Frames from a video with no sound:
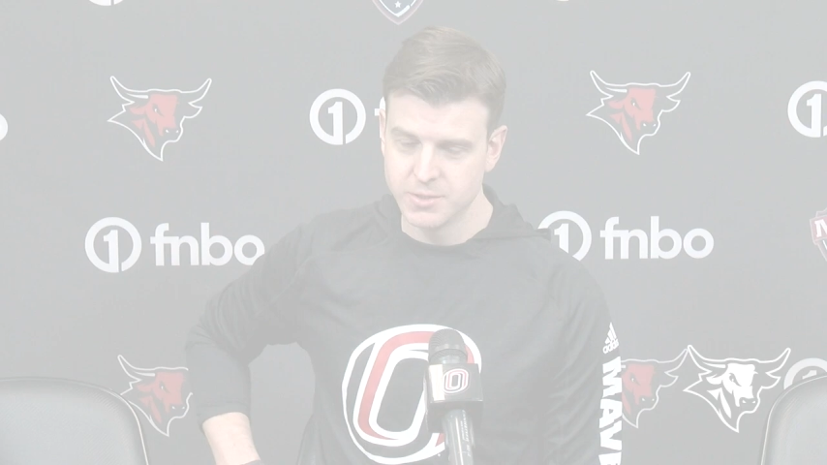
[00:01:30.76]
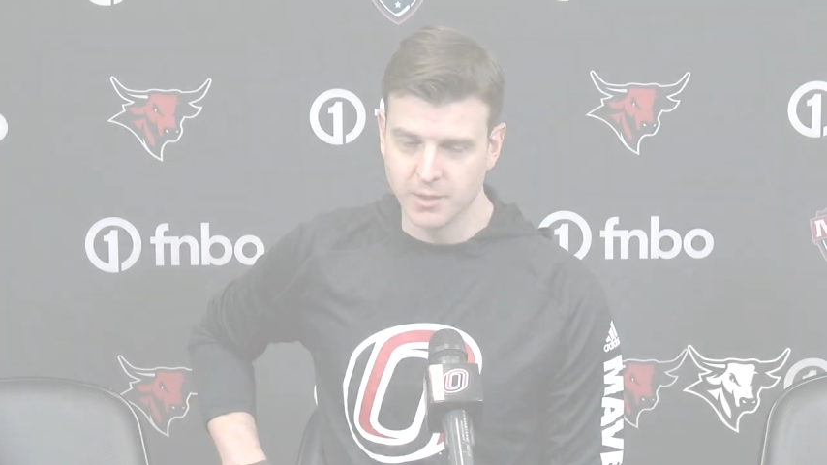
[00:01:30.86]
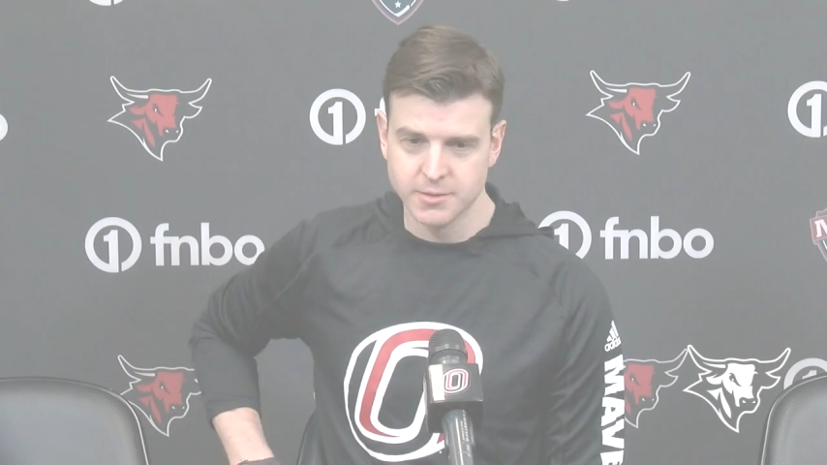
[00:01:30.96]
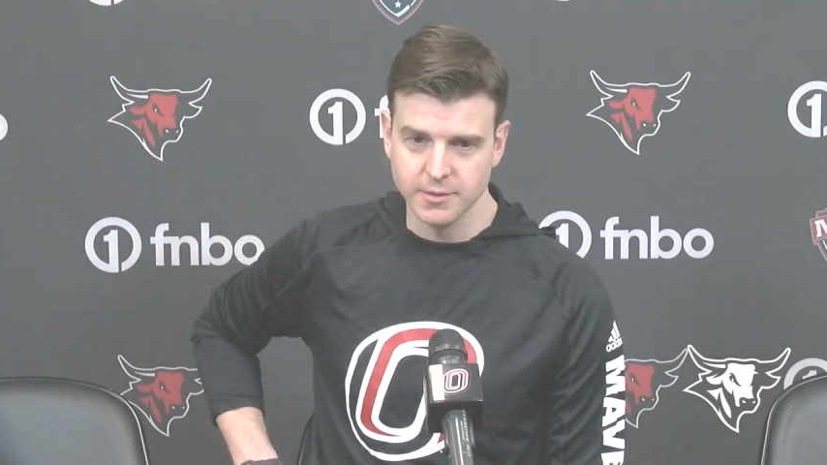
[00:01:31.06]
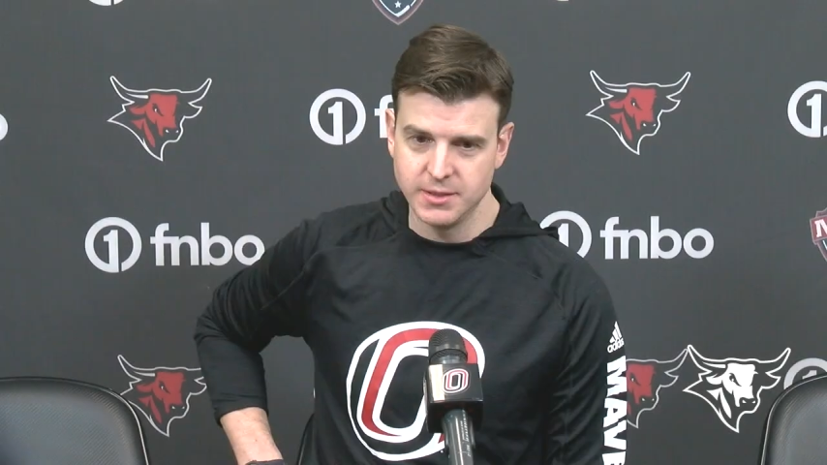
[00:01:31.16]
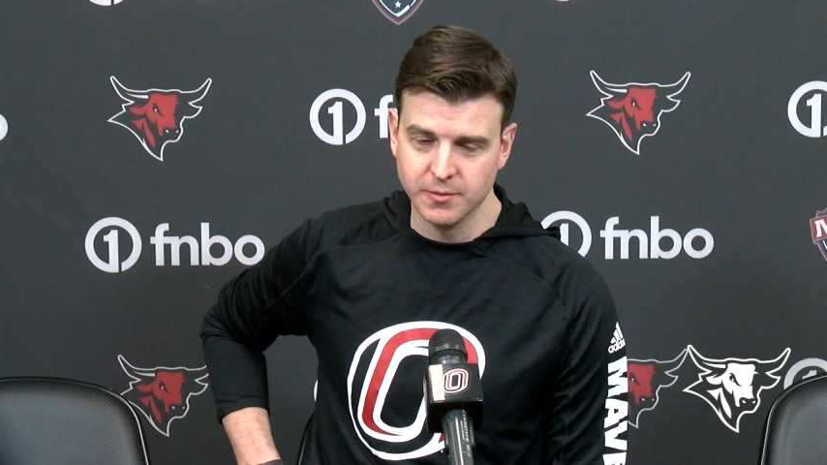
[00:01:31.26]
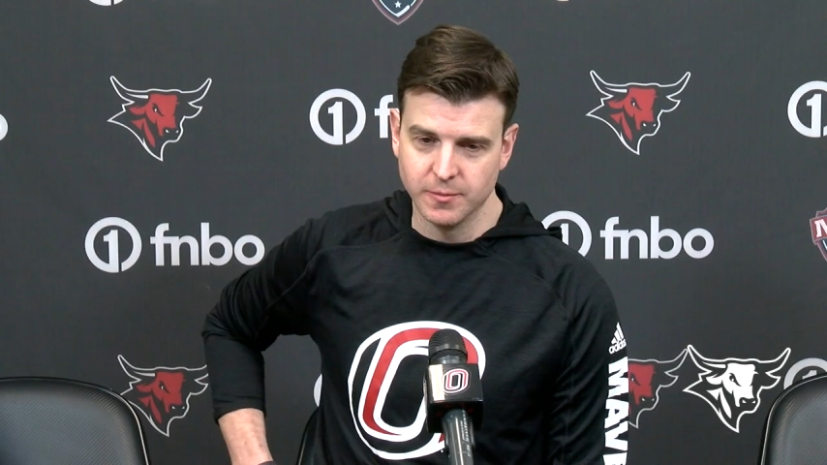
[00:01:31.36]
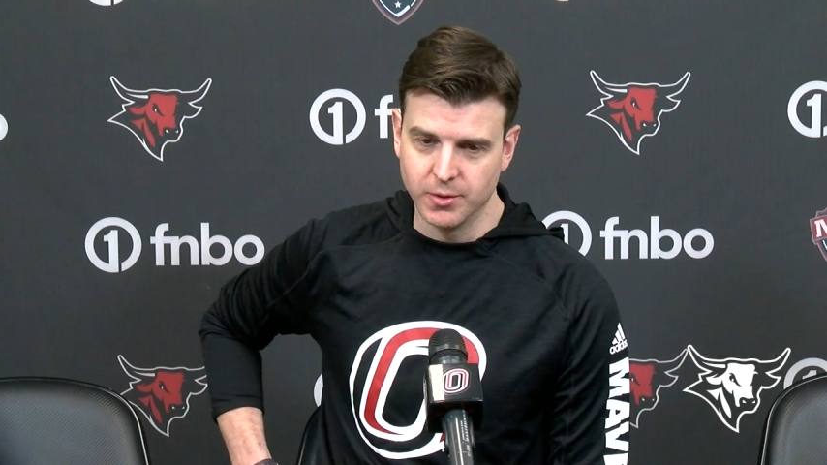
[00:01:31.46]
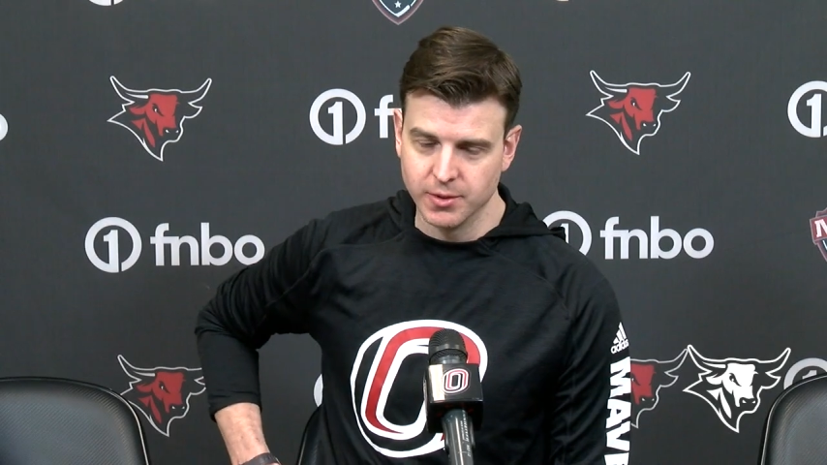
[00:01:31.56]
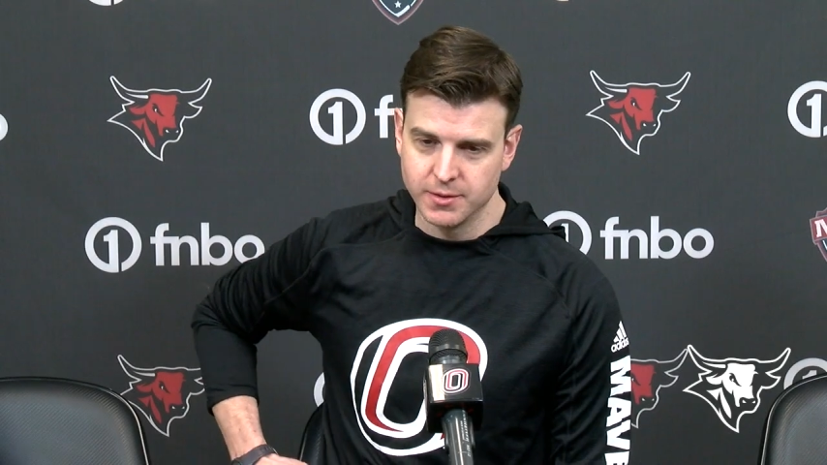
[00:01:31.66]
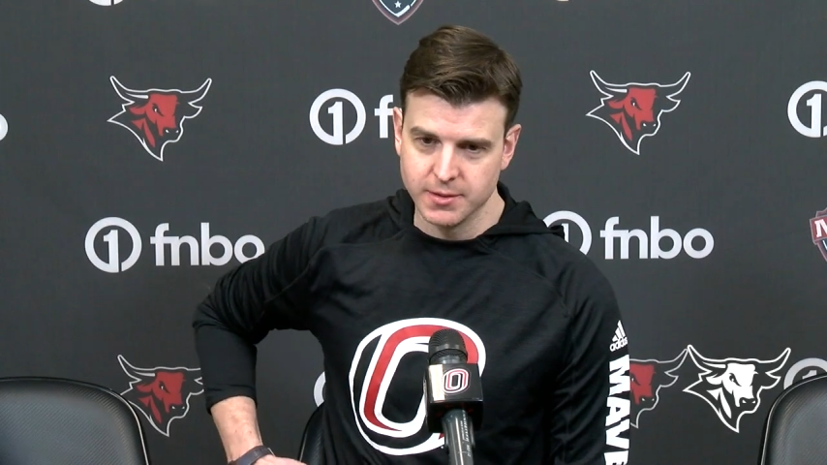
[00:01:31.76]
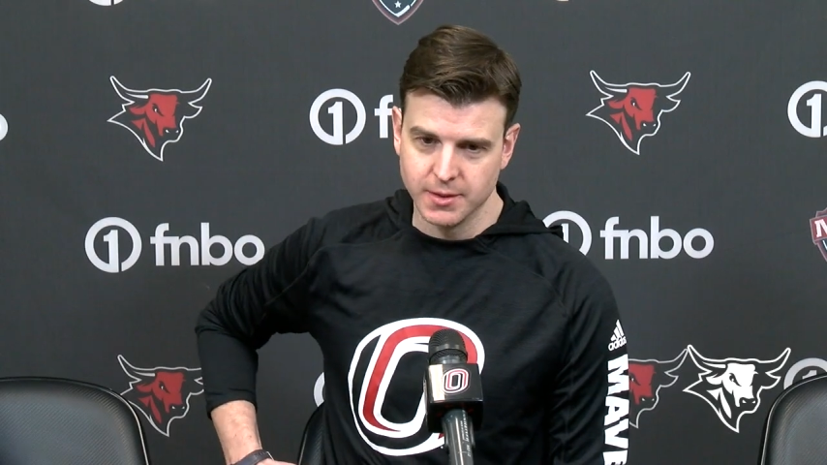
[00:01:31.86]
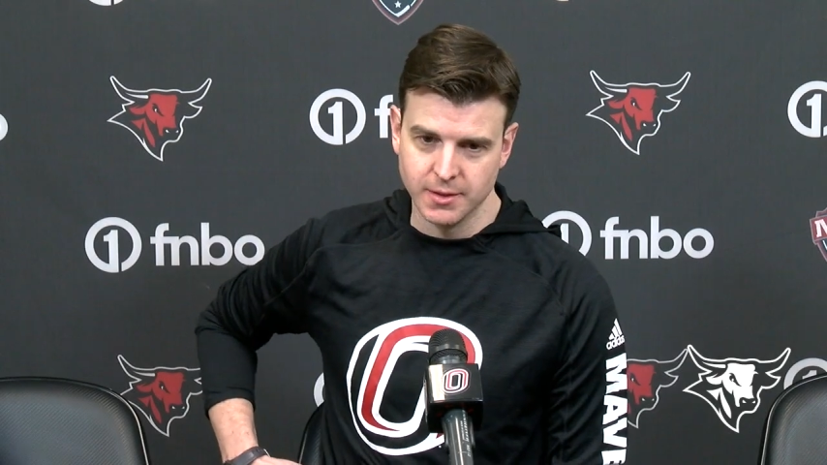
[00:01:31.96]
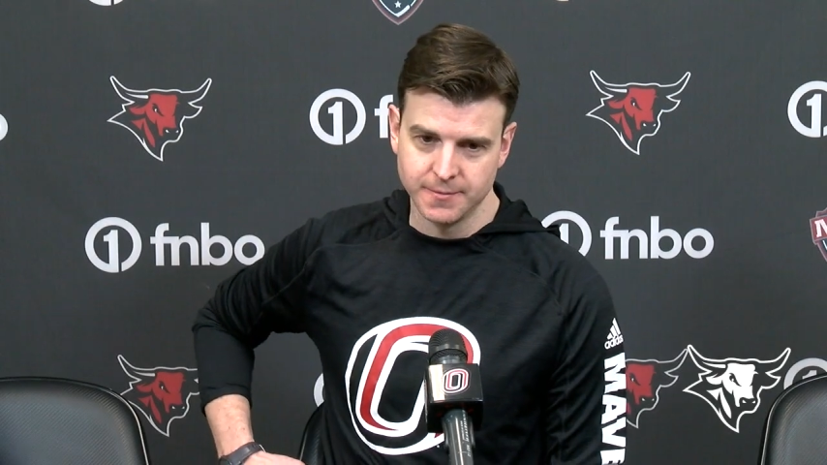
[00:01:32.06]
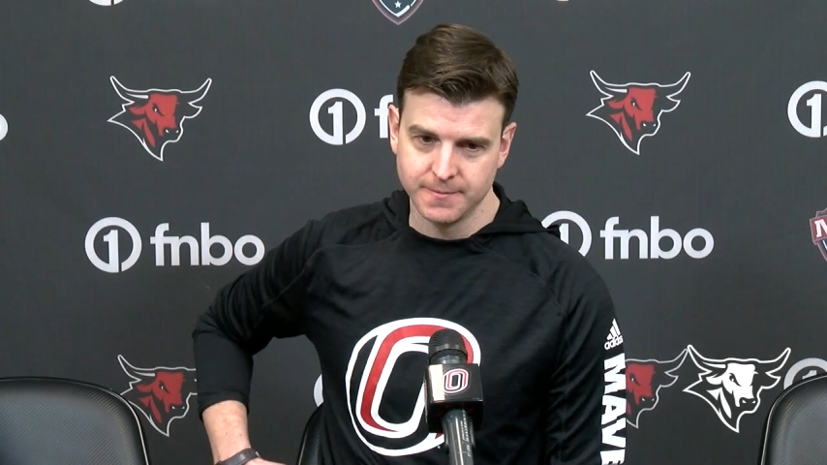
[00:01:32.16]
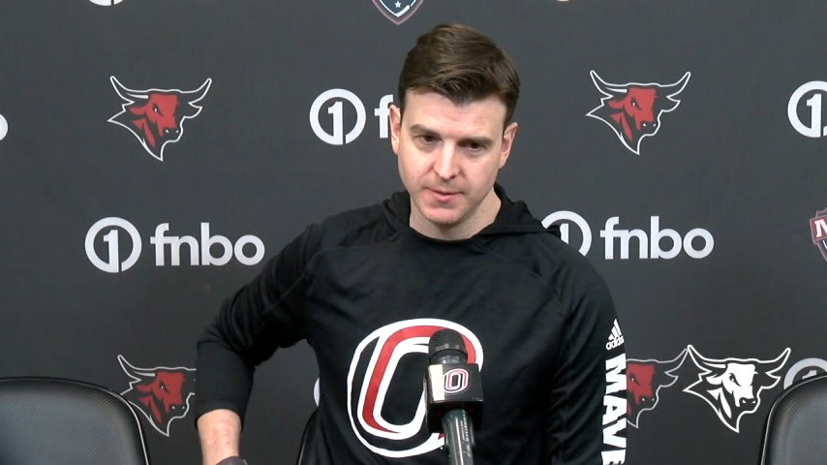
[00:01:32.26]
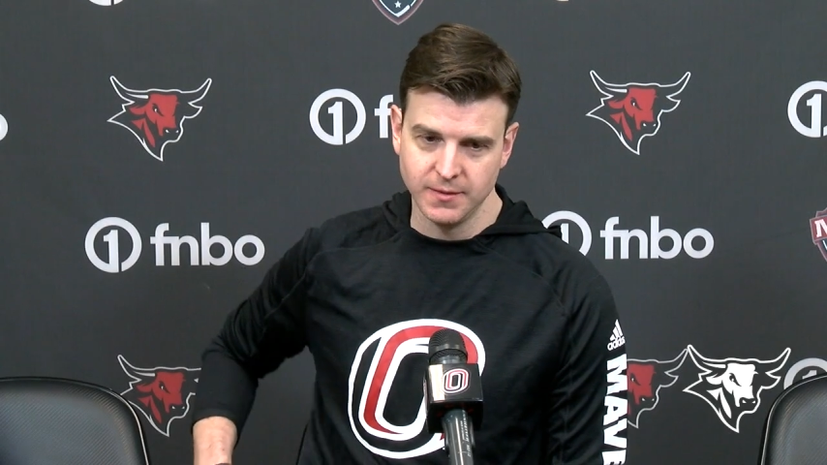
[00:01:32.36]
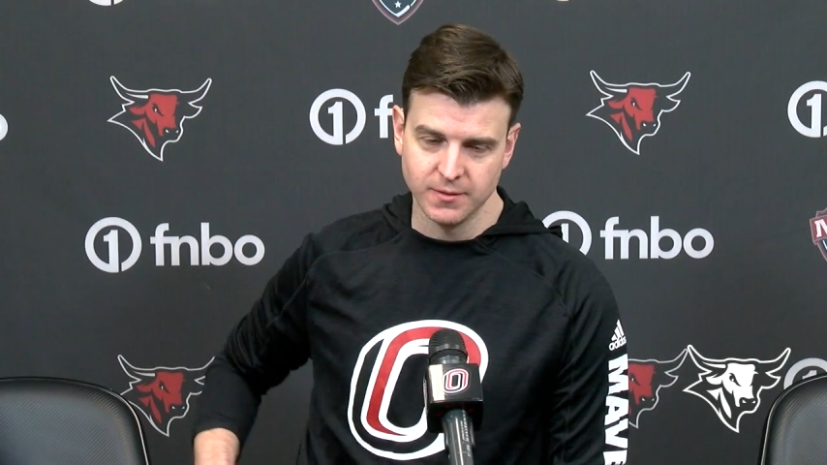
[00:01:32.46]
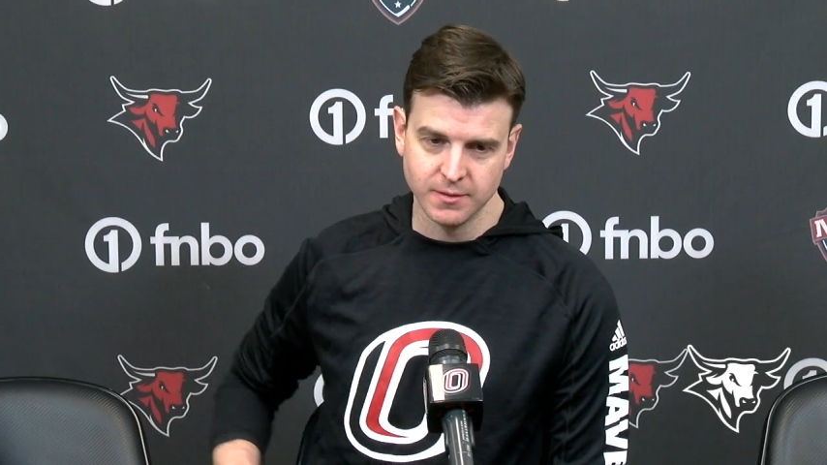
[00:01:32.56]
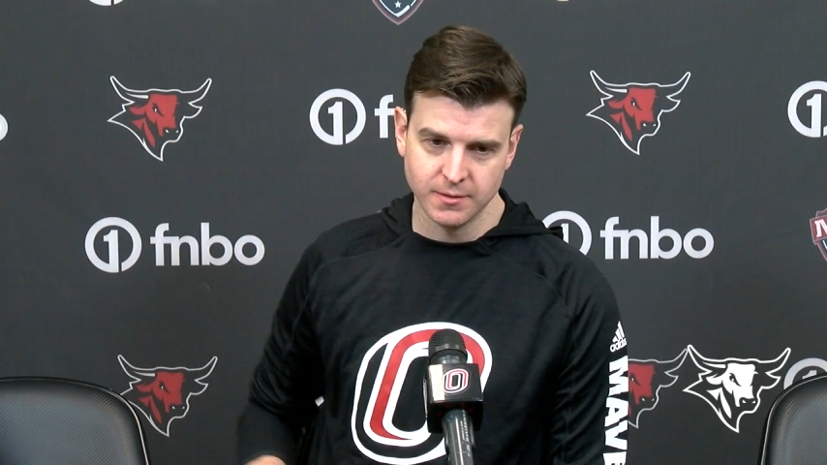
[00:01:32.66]
talked to our team about it
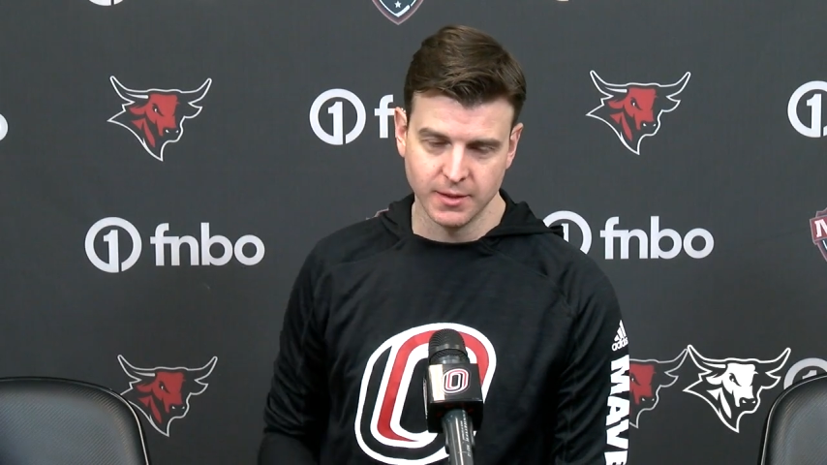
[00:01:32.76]
even,